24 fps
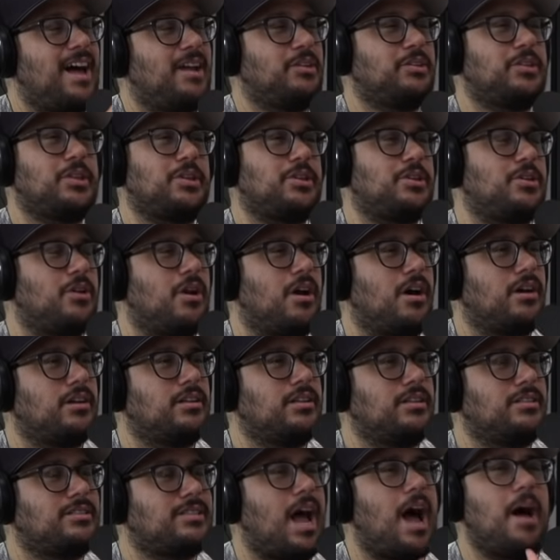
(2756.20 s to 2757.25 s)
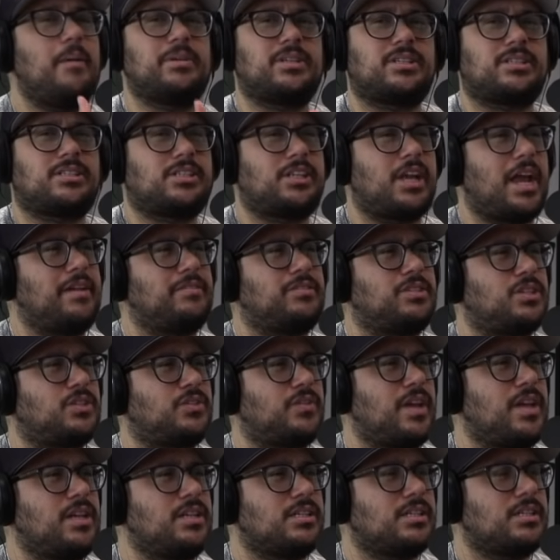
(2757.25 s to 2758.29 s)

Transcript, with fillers: I don't think you're ugly. Thomas okay, shaves his face.